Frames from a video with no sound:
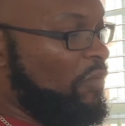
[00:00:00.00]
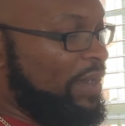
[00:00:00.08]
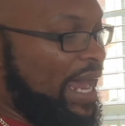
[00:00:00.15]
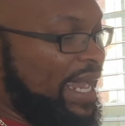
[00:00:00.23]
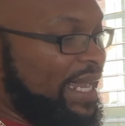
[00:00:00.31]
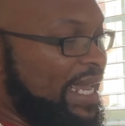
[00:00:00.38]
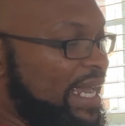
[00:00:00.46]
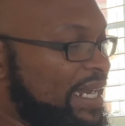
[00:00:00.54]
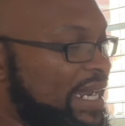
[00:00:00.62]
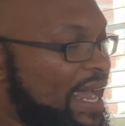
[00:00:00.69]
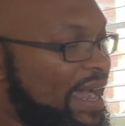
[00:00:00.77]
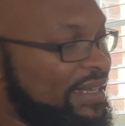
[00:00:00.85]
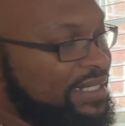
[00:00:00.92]
when I get in
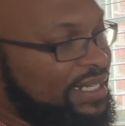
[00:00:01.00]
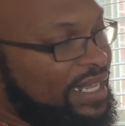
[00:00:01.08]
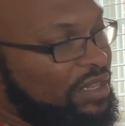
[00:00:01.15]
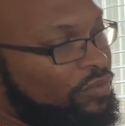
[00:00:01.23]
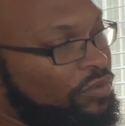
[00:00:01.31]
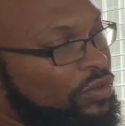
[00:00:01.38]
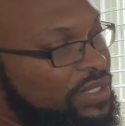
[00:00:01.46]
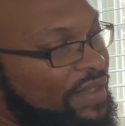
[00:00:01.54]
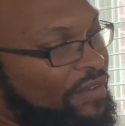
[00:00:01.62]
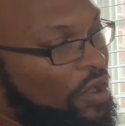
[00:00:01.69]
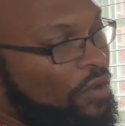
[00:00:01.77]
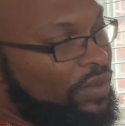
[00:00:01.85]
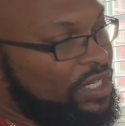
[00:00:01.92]
there, I see that the roots have
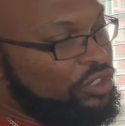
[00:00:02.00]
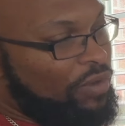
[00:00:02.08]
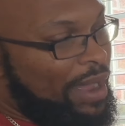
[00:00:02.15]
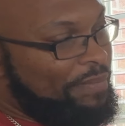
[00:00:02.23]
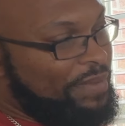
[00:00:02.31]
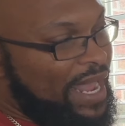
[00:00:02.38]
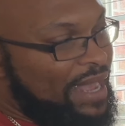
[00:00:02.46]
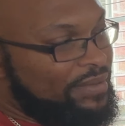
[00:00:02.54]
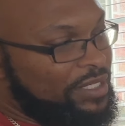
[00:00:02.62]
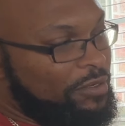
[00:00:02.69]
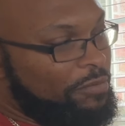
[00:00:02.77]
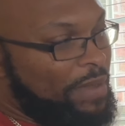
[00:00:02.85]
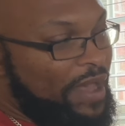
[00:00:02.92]
only dropped down
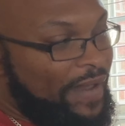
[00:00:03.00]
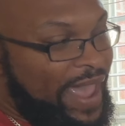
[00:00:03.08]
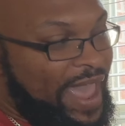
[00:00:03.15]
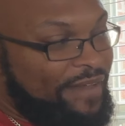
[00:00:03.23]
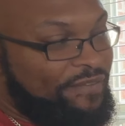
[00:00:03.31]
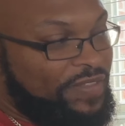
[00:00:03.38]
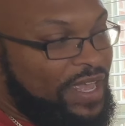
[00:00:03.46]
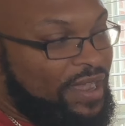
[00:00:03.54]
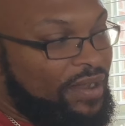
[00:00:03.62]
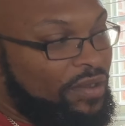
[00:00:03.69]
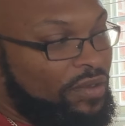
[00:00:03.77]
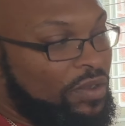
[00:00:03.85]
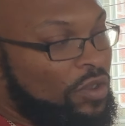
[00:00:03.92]
to about half there.